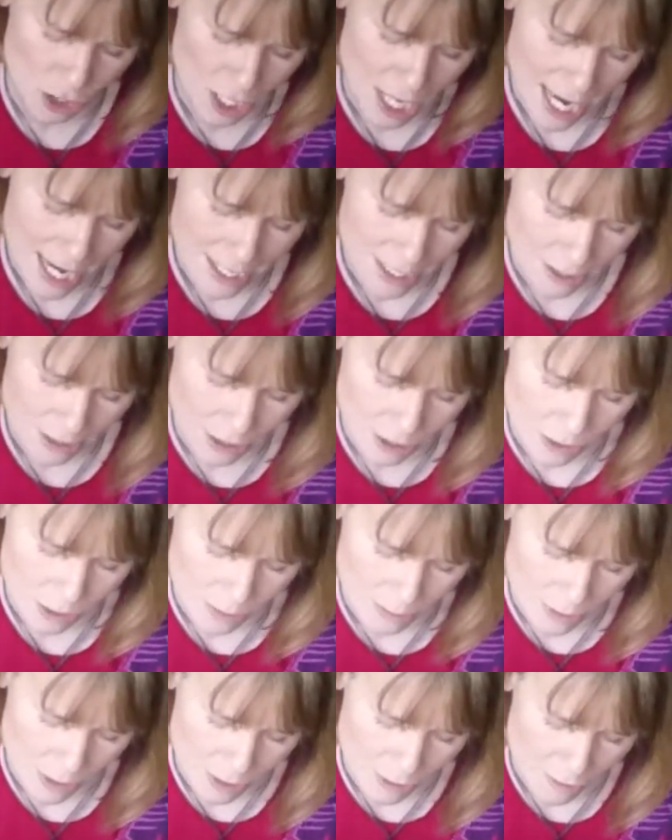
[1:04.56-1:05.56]

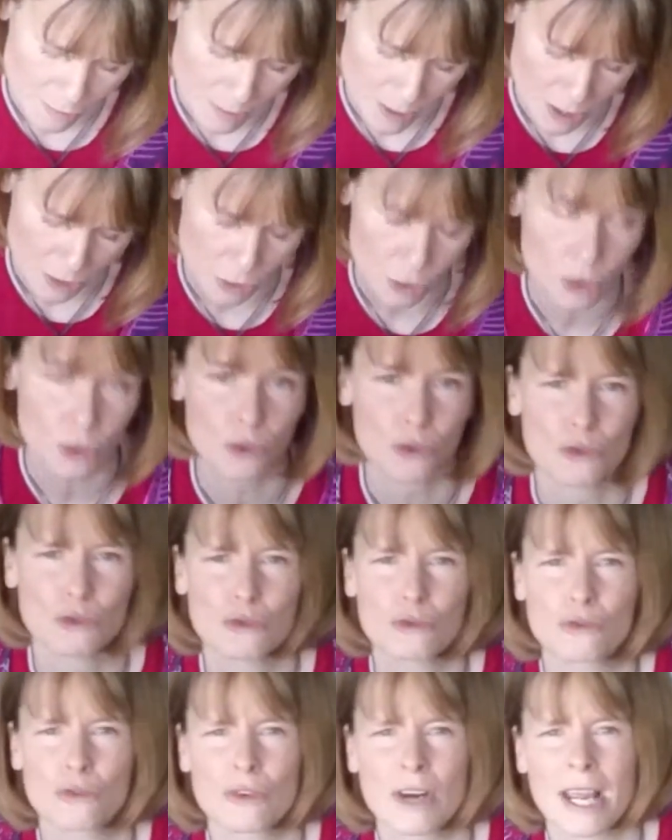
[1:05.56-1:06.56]
gentle movement and
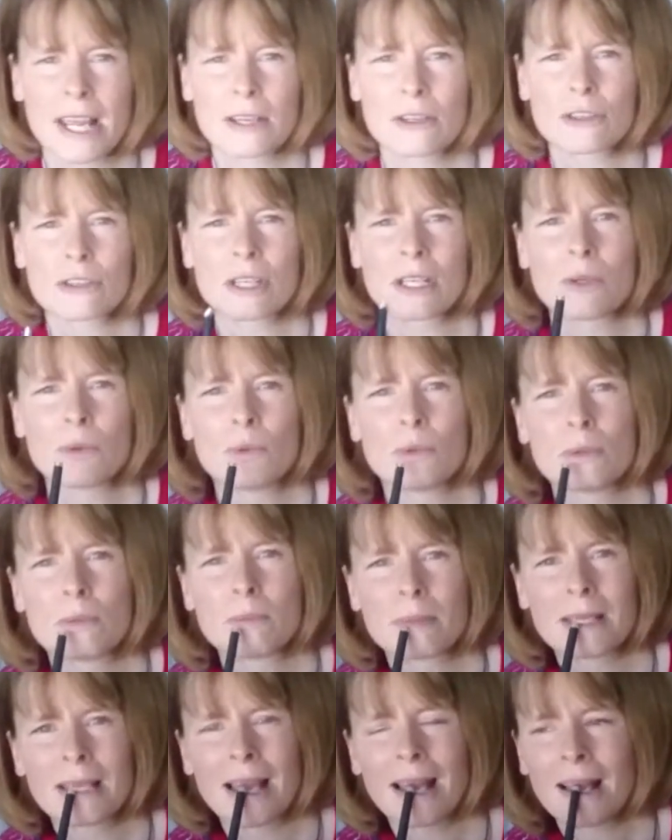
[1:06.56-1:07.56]
stretching
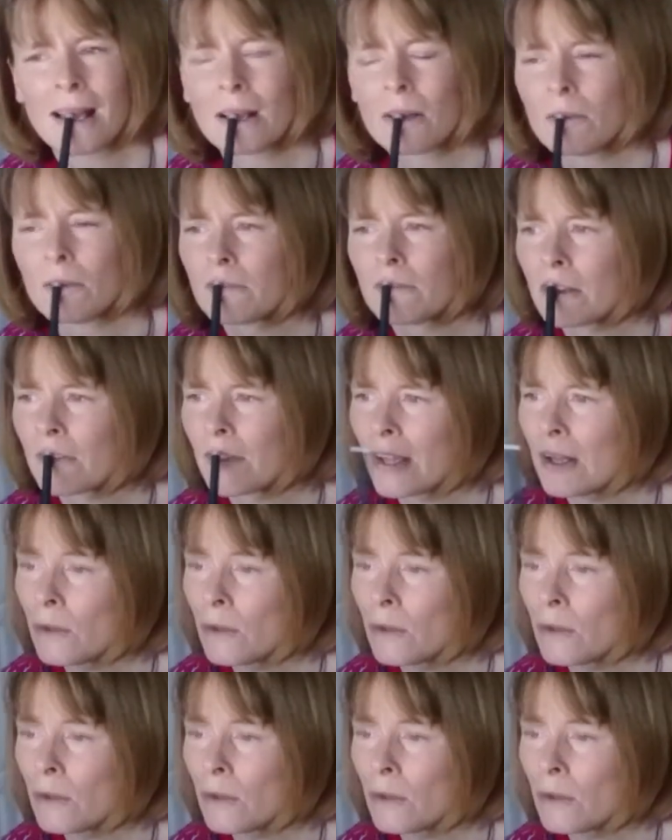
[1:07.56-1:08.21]
would be helpful.